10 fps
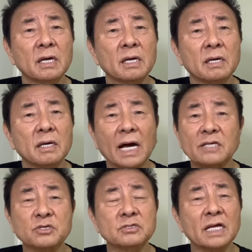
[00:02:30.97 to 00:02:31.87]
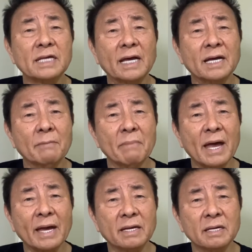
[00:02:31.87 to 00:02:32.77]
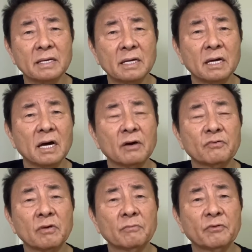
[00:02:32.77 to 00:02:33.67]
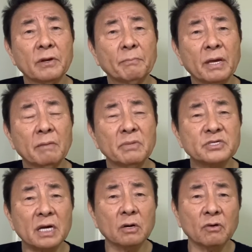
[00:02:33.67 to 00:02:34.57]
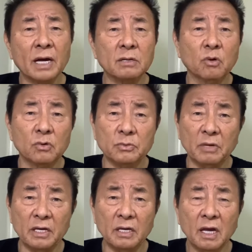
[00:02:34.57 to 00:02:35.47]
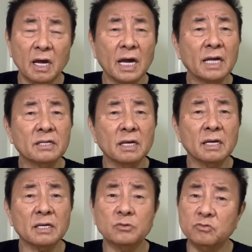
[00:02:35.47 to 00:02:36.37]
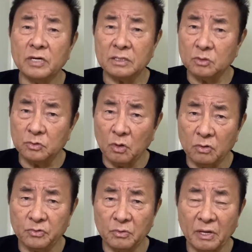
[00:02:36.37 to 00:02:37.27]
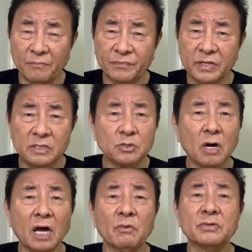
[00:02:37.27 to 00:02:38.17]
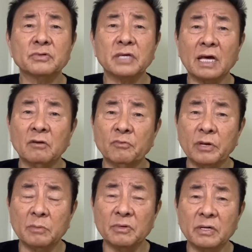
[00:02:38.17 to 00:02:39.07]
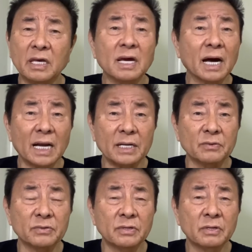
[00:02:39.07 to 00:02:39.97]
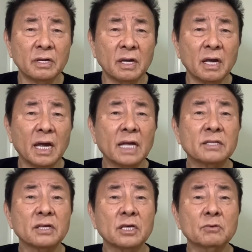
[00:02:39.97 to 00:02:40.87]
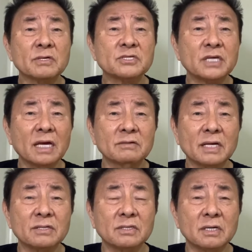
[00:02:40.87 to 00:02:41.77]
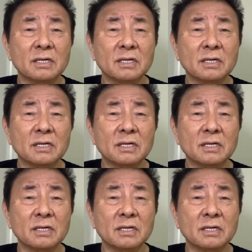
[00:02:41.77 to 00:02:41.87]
as soon as I come back from Philippines, Mr. Goran called me and he would like to talk to me. So I went to Canon Film in Hollywood, and he was saying that